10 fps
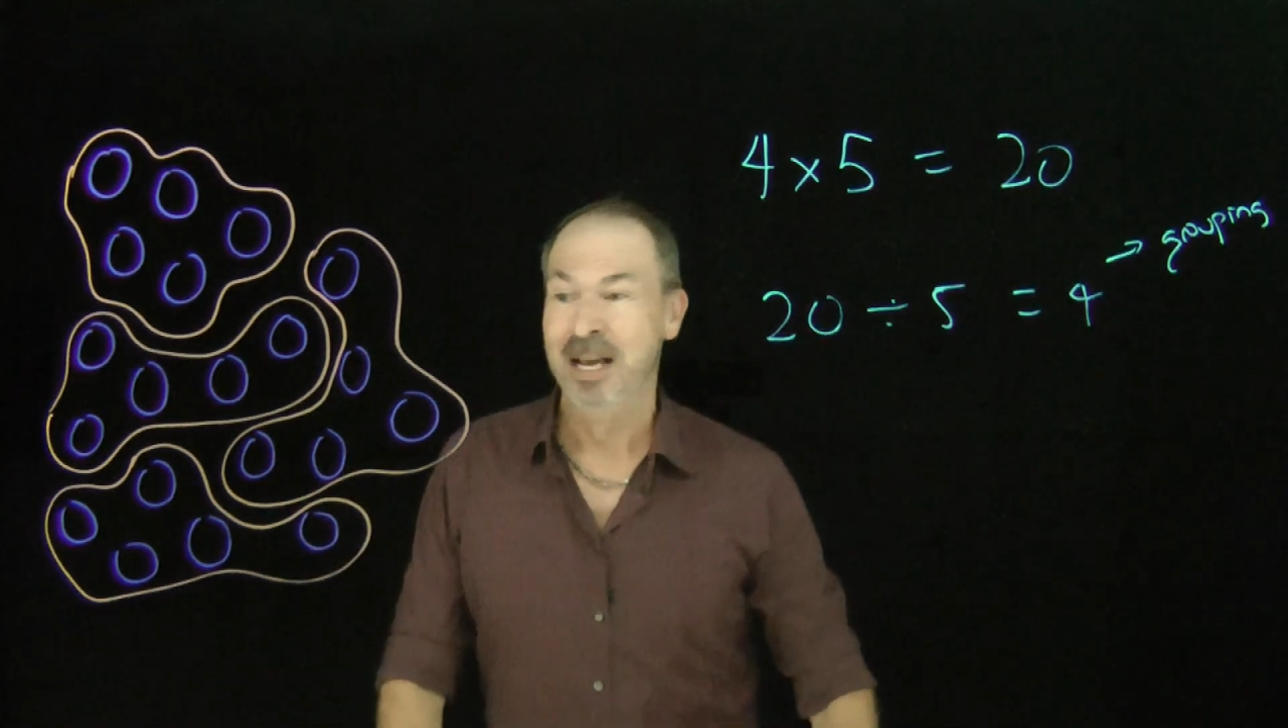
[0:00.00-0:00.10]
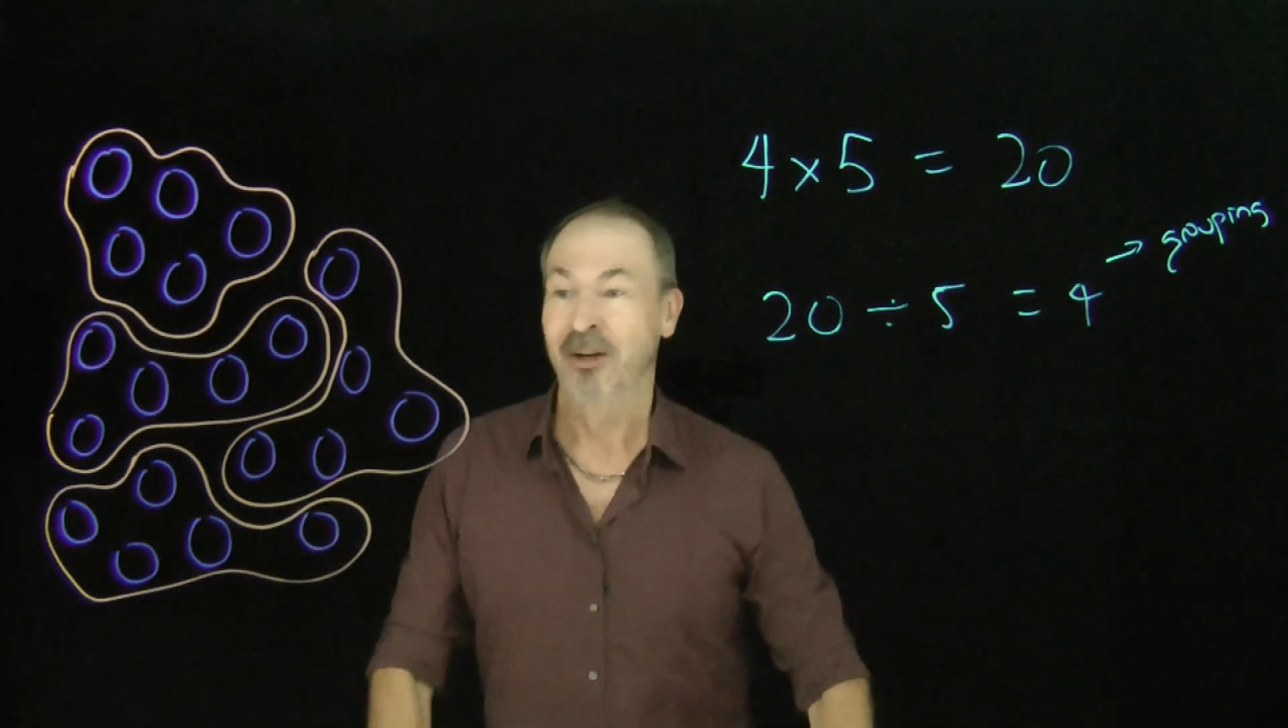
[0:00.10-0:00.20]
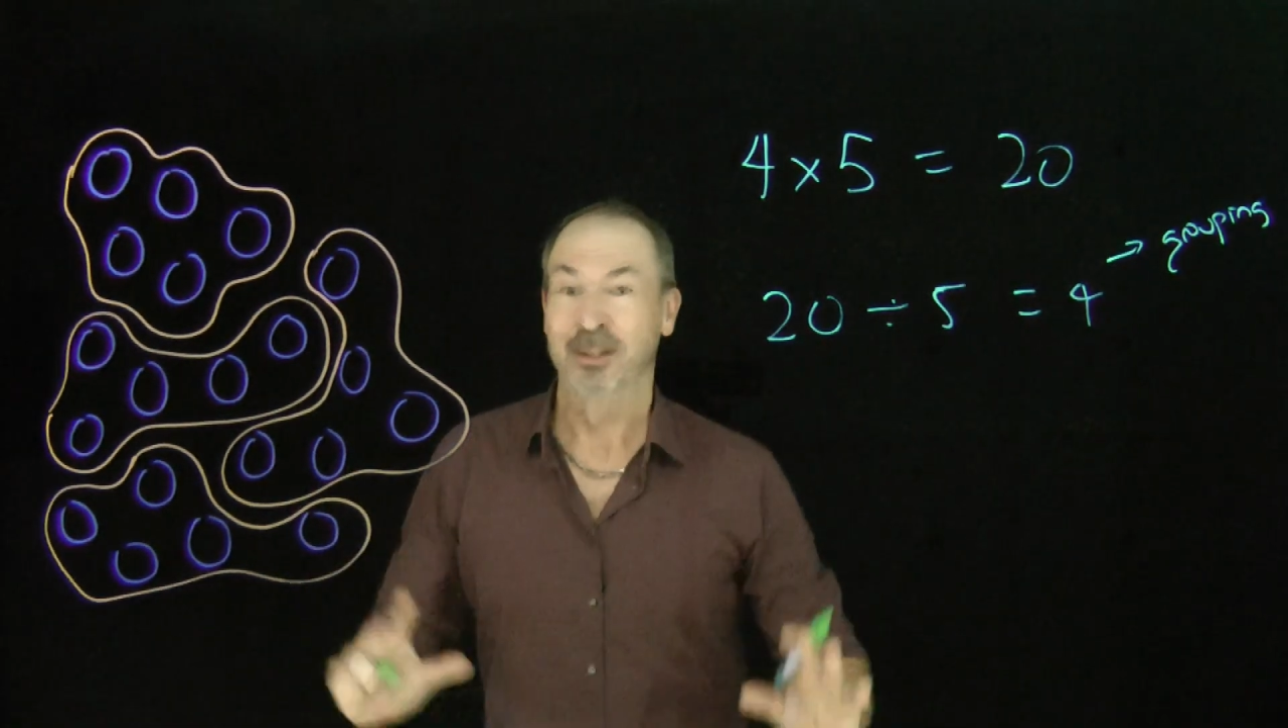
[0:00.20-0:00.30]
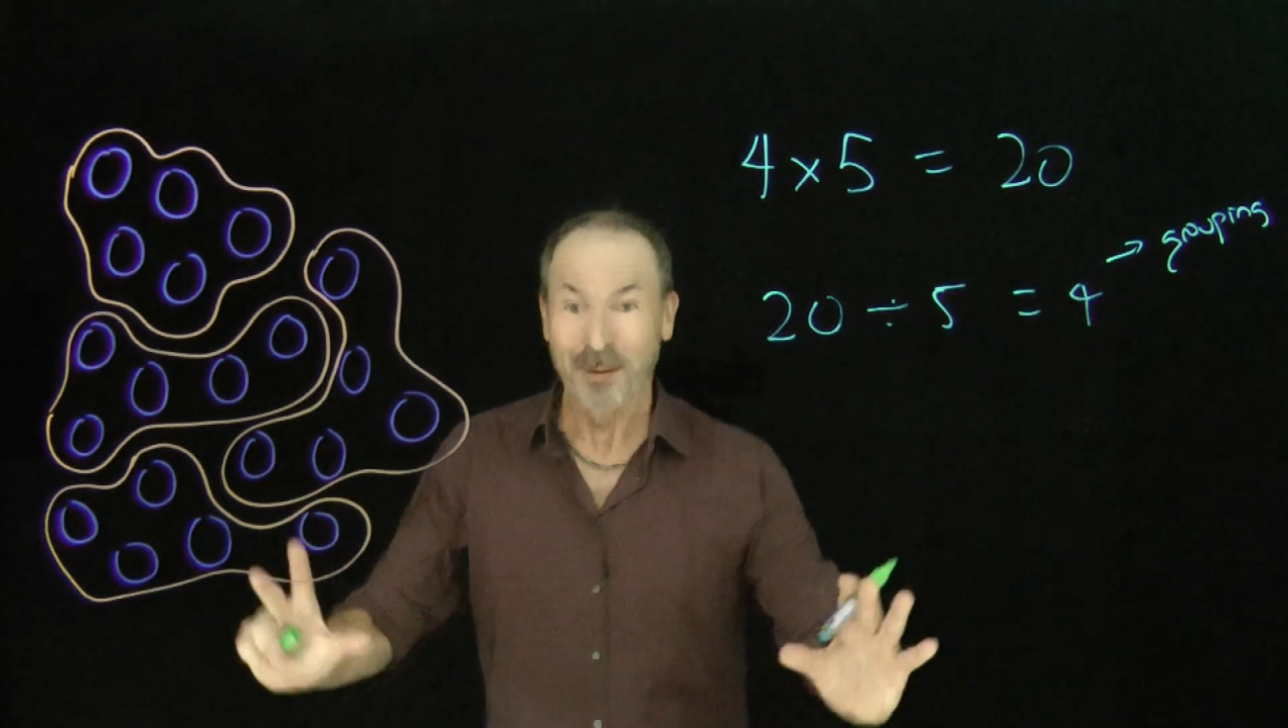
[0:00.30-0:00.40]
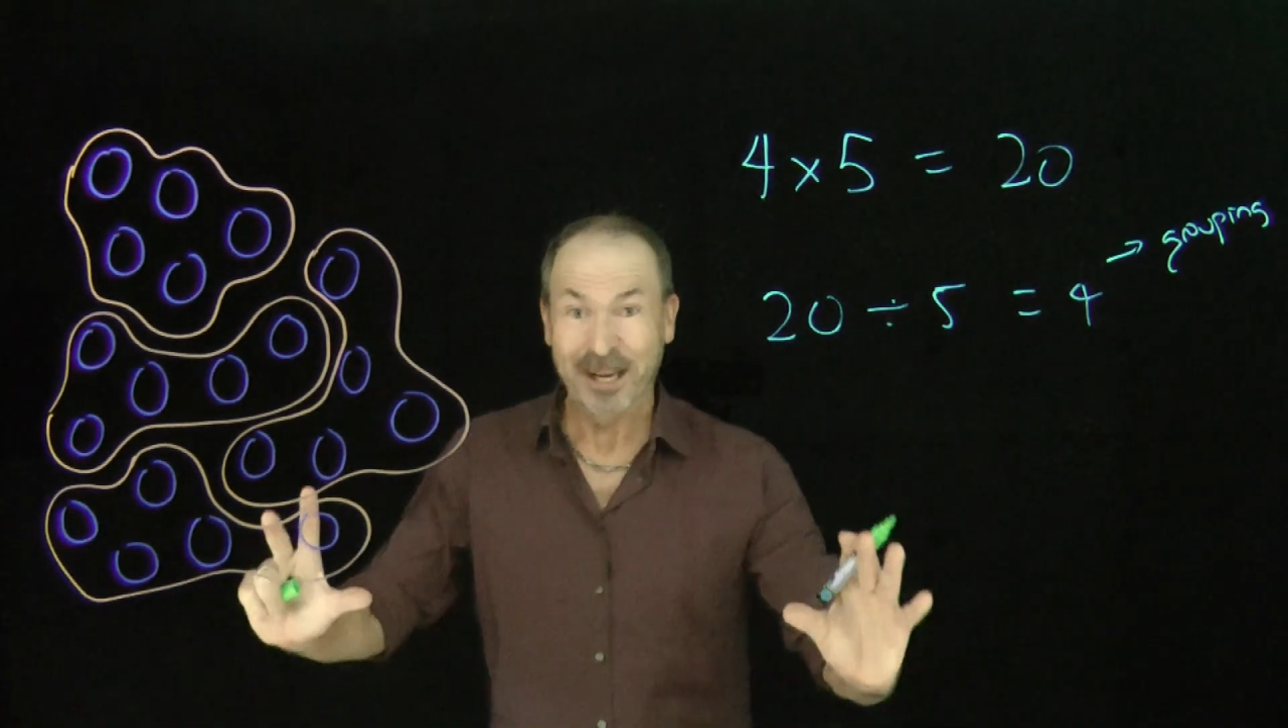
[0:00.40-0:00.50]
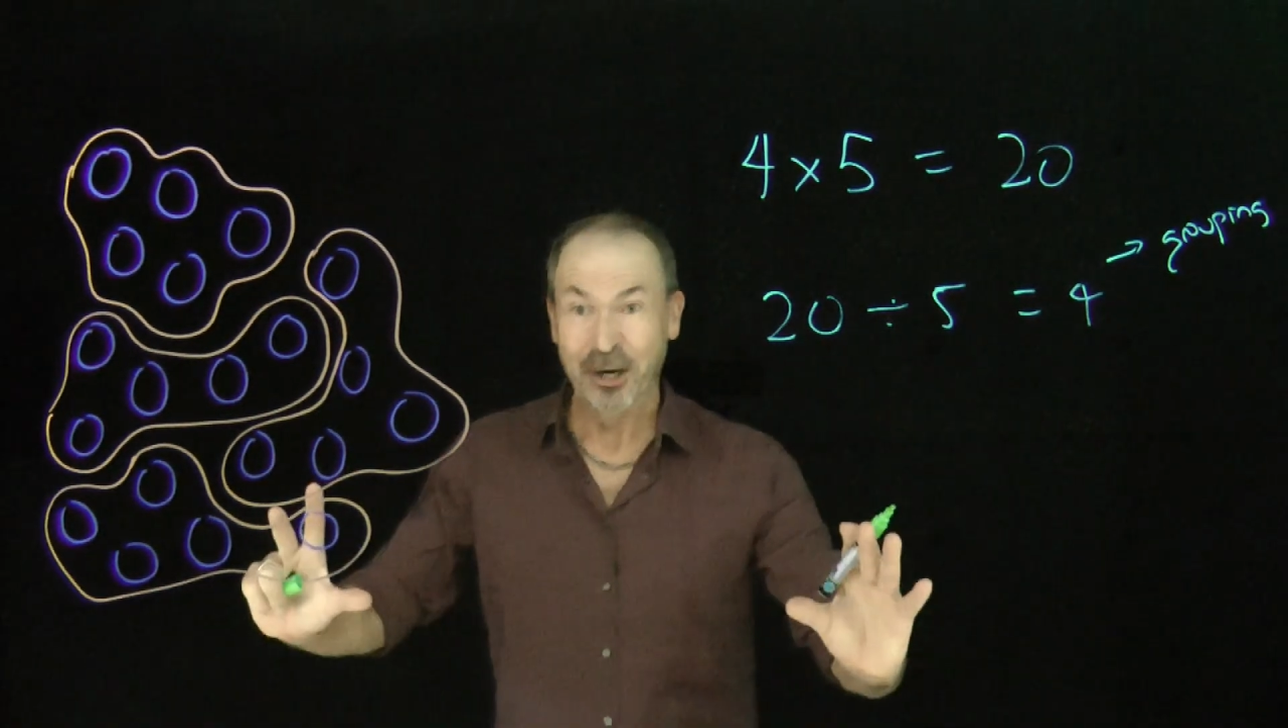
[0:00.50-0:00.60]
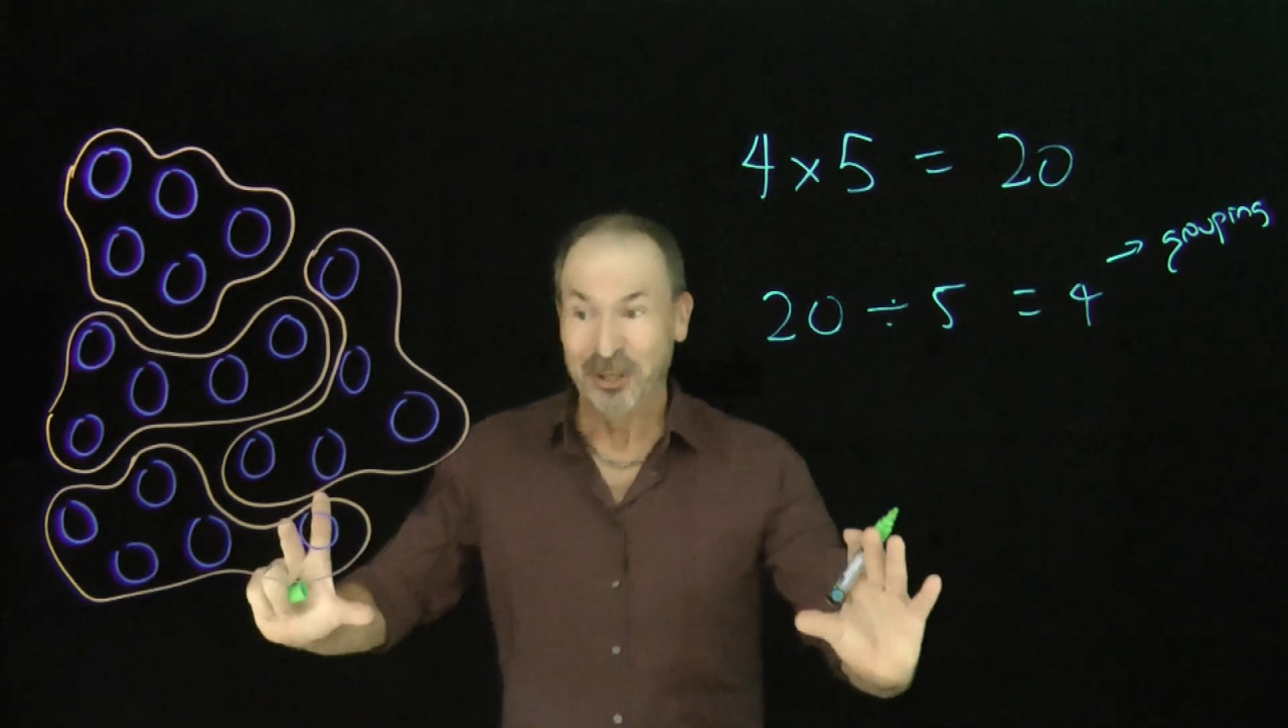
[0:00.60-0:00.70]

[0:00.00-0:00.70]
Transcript: Because what they're going